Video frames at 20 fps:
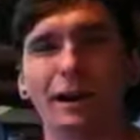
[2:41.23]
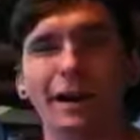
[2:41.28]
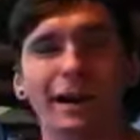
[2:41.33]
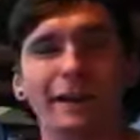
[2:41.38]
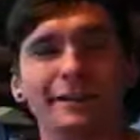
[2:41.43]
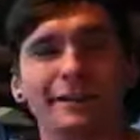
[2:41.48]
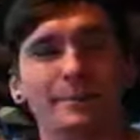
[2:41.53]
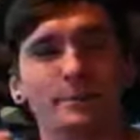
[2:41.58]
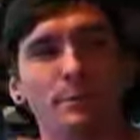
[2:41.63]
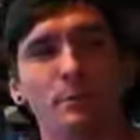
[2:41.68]

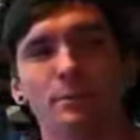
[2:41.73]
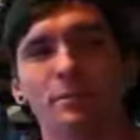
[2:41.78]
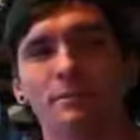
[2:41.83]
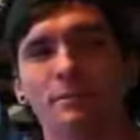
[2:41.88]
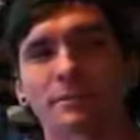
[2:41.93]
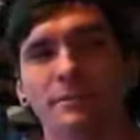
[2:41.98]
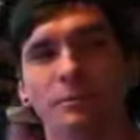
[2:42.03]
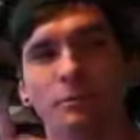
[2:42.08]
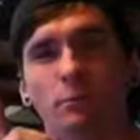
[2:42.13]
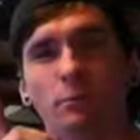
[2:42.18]
I smoked
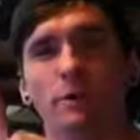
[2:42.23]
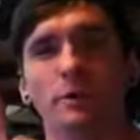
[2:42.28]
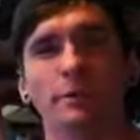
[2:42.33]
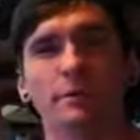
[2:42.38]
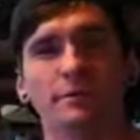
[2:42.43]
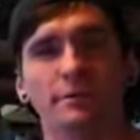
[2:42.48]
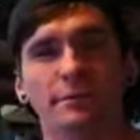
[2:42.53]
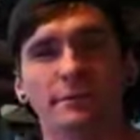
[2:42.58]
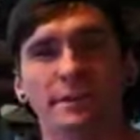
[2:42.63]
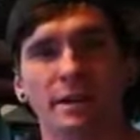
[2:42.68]
this one
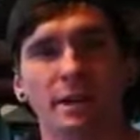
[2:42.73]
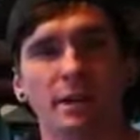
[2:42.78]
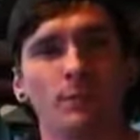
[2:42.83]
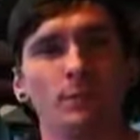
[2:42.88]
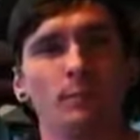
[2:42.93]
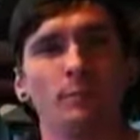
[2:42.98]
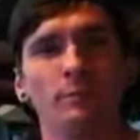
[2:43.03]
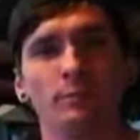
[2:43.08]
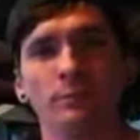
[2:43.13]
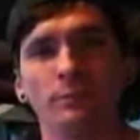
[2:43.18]
other time,
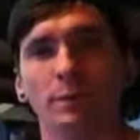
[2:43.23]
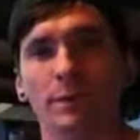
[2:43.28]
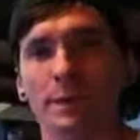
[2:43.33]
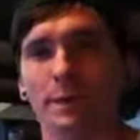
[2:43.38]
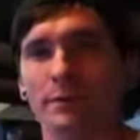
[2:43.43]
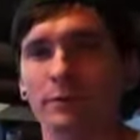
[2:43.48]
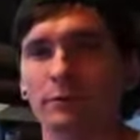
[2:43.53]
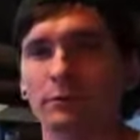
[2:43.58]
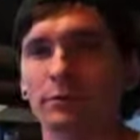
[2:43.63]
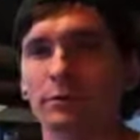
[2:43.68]
but I
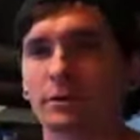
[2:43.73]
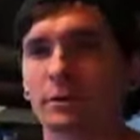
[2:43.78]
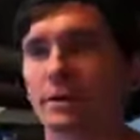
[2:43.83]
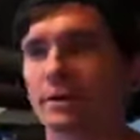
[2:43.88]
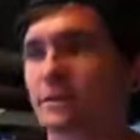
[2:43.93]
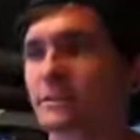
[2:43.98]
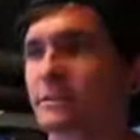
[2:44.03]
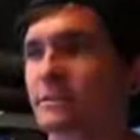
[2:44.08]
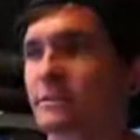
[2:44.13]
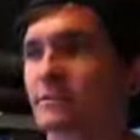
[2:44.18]
don't really
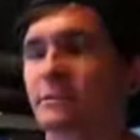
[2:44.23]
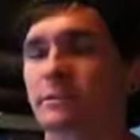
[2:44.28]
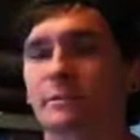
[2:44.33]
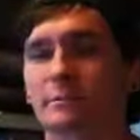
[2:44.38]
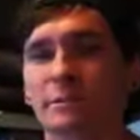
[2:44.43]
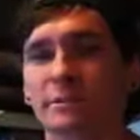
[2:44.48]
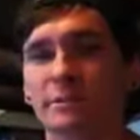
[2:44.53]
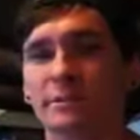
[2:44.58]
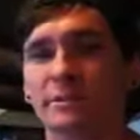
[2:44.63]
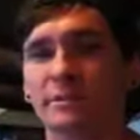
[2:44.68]
consider it
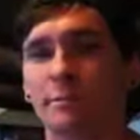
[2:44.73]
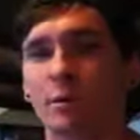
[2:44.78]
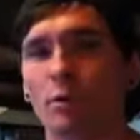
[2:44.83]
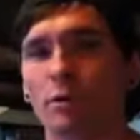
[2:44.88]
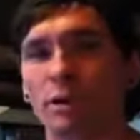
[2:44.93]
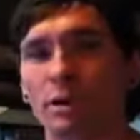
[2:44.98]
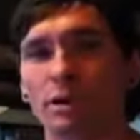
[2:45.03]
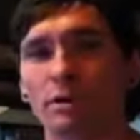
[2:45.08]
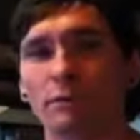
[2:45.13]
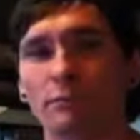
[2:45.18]
me
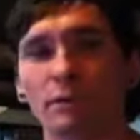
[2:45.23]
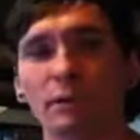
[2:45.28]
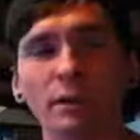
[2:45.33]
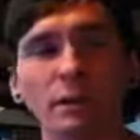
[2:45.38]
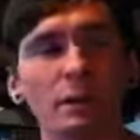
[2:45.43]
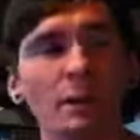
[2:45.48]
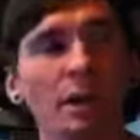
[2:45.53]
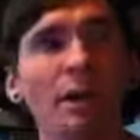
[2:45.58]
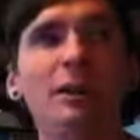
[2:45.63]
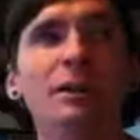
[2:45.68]
smoking it
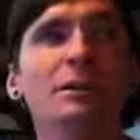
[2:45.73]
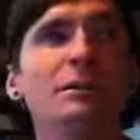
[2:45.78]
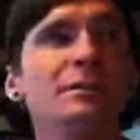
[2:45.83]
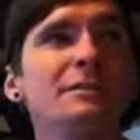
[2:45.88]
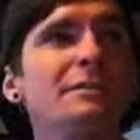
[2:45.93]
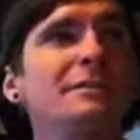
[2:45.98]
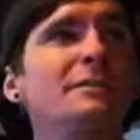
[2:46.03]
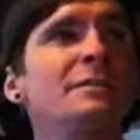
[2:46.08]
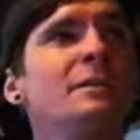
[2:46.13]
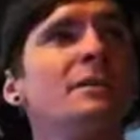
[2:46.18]

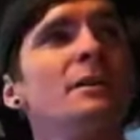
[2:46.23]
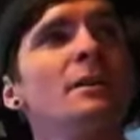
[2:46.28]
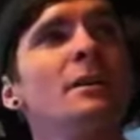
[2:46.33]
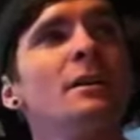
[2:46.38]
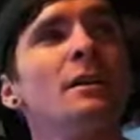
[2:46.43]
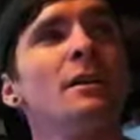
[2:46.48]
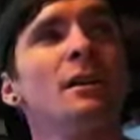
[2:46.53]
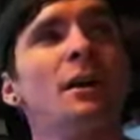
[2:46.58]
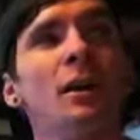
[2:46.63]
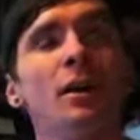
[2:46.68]
because
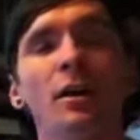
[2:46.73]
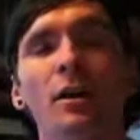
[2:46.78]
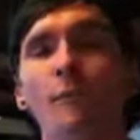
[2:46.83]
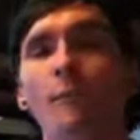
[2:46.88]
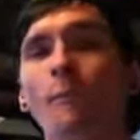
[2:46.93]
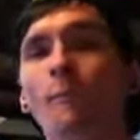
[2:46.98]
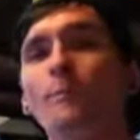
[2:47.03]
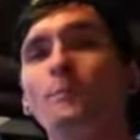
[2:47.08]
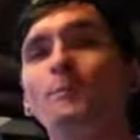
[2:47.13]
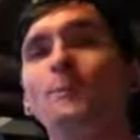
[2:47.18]

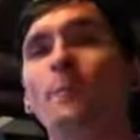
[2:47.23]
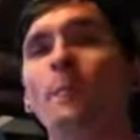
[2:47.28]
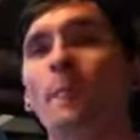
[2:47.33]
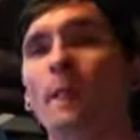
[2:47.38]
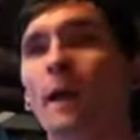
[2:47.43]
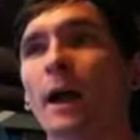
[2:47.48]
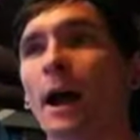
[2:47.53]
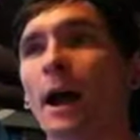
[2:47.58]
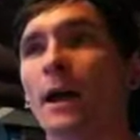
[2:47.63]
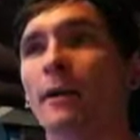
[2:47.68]

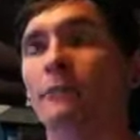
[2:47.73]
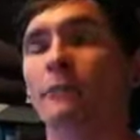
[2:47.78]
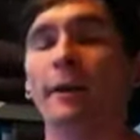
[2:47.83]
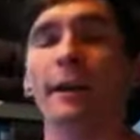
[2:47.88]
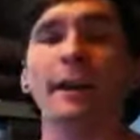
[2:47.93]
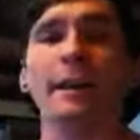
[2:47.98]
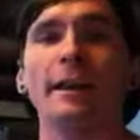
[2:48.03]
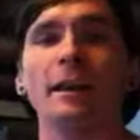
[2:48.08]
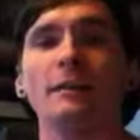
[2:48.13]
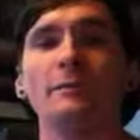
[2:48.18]
I
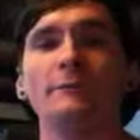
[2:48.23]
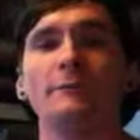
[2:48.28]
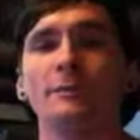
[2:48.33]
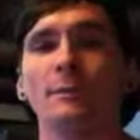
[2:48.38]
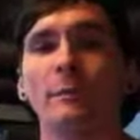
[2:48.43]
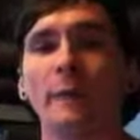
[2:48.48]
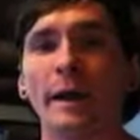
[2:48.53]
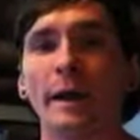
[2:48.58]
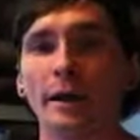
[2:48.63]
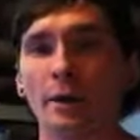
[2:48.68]
ran out of
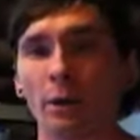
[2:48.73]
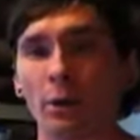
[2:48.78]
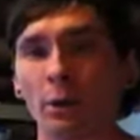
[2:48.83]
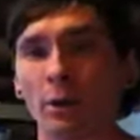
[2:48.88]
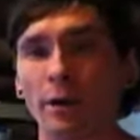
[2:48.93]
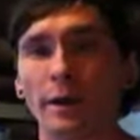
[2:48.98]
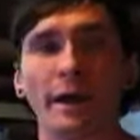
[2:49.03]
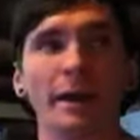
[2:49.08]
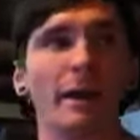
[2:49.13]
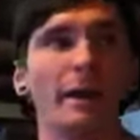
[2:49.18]
tobacco,
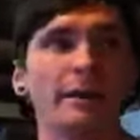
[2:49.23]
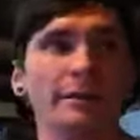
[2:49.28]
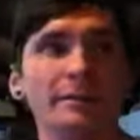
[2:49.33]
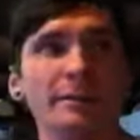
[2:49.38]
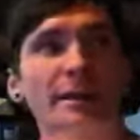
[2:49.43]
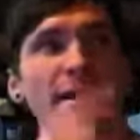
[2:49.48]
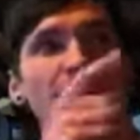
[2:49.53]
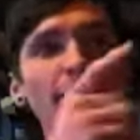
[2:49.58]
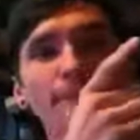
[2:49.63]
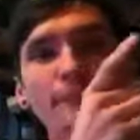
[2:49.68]
and I
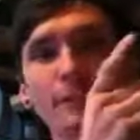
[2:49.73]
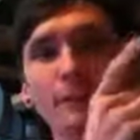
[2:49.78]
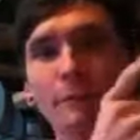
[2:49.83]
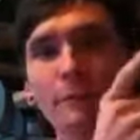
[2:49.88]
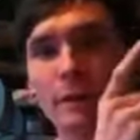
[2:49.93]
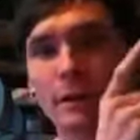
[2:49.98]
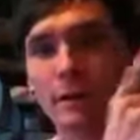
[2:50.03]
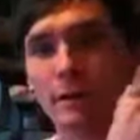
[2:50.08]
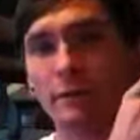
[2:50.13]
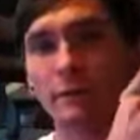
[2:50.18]
did have it in
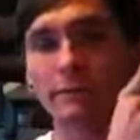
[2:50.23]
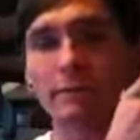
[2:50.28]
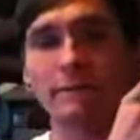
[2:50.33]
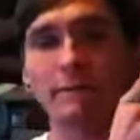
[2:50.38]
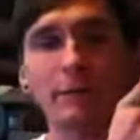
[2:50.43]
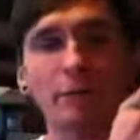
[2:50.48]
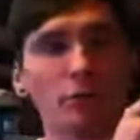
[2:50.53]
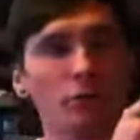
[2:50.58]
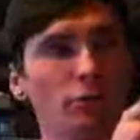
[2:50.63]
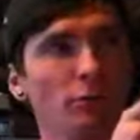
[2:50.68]
my
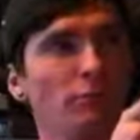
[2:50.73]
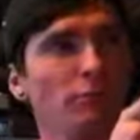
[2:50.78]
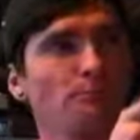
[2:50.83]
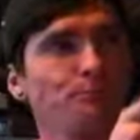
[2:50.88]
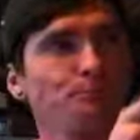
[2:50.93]
funnel